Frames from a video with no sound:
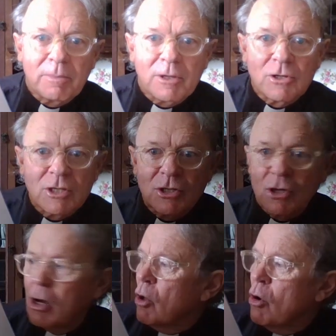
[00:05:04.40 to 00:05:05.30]
because he's
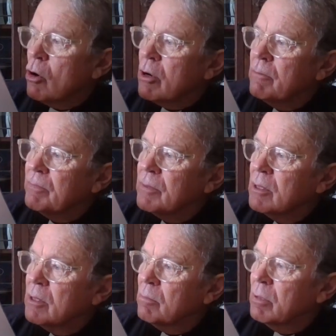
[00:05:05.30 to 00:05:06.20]
got a hook.
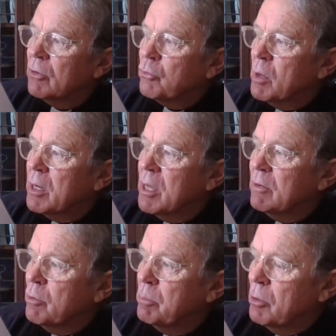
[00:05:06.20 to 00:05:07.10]
Plus one hand
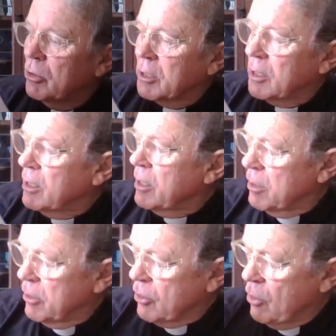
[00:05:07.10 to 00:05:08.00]
for building,
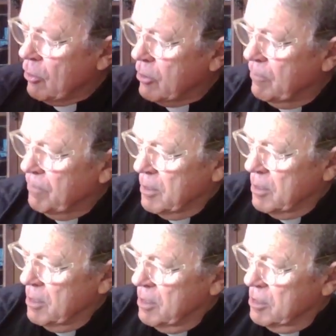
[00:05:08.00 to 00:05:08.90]
another to cook.
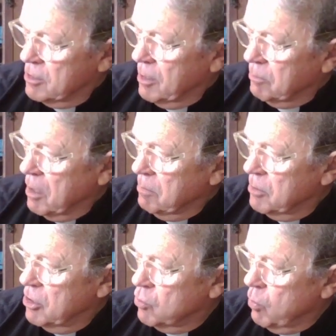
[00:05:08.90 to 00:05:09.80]
Sometimes
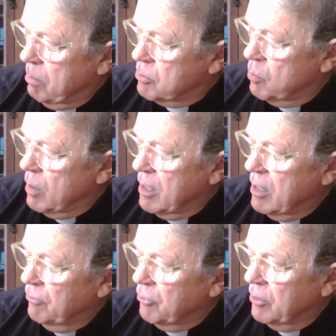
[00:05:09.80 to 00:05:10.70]
he swaps one
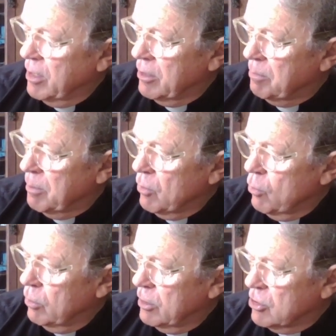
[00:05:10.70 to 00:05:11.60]
hand for another, but
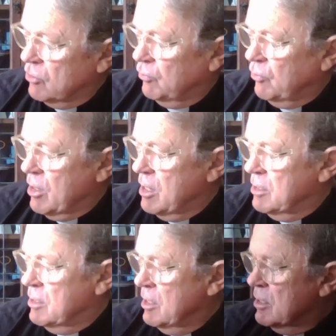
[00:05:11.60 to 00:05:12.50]
all are just
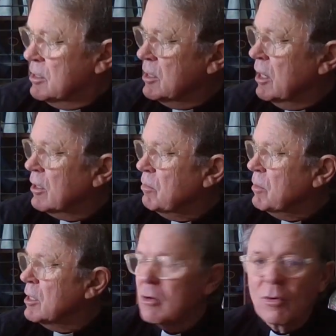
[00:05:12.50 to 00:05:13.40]
fine. Tug
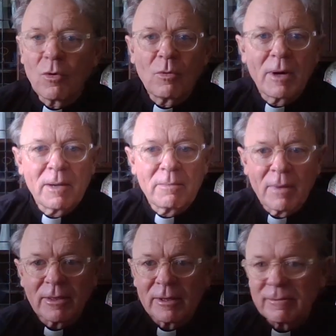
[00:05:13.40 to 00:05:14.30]
me or my
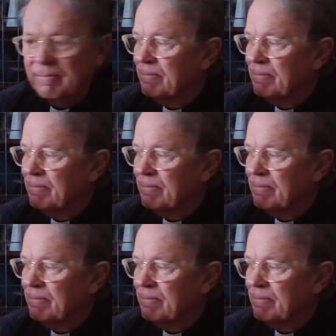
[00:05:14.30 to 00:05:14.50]
mother.